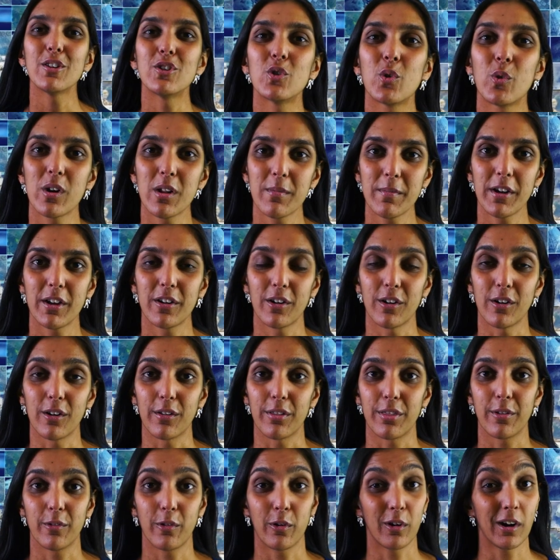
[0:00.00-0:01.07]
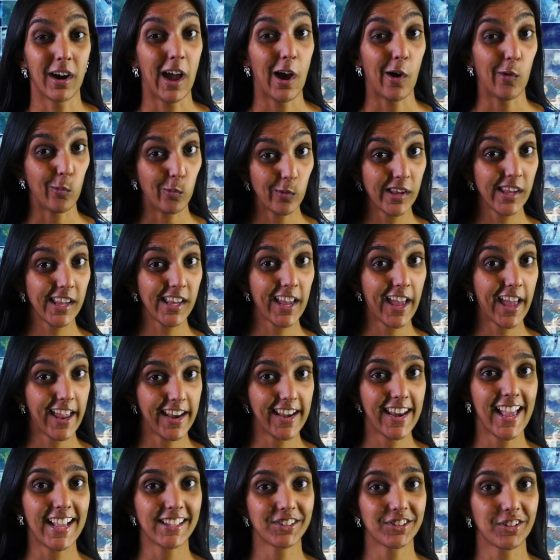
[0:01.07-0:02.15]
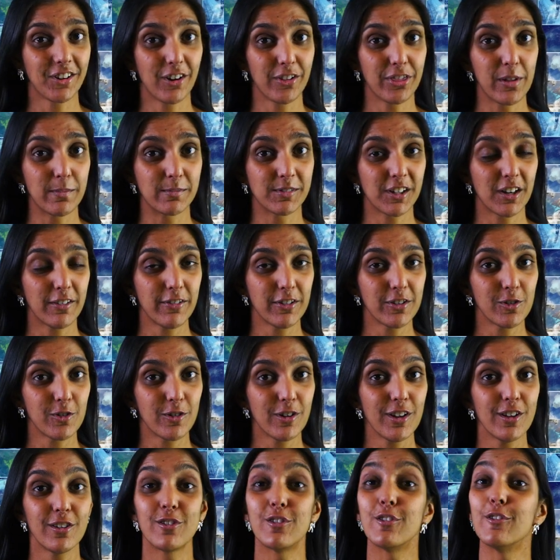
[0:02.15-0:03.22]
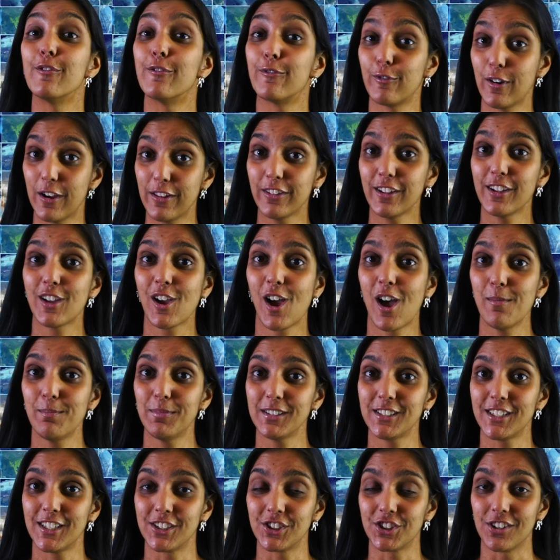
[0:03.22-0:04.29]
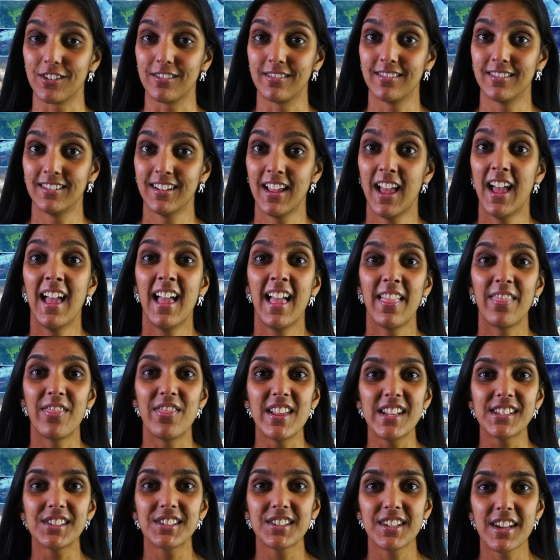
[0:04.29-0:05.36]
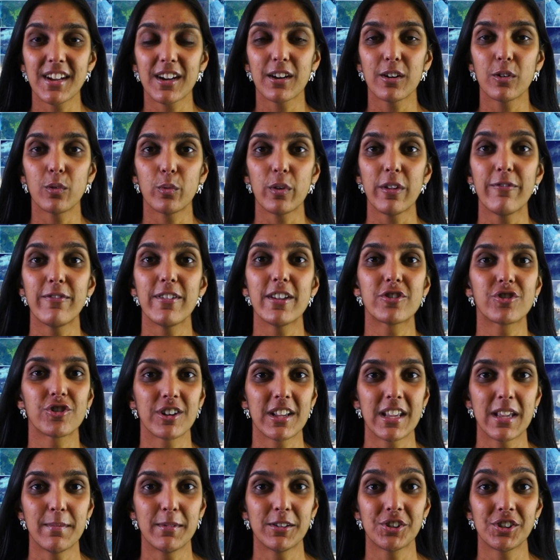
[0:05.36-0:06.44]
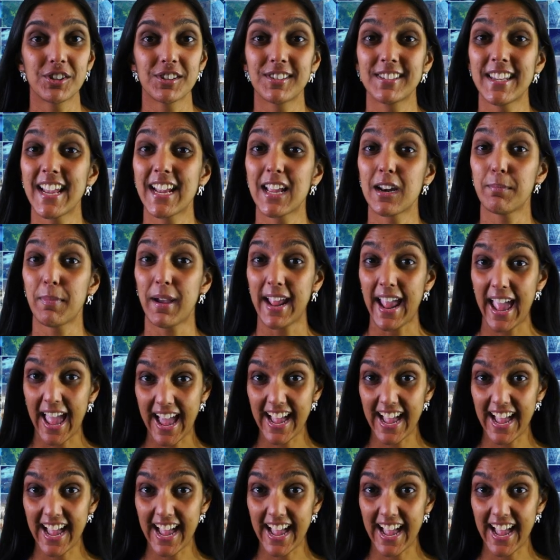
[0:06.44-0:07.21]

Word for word: to Tournament Earth, or how we at NASA Earth Observatory do friendly competition. This year, we featured images taken by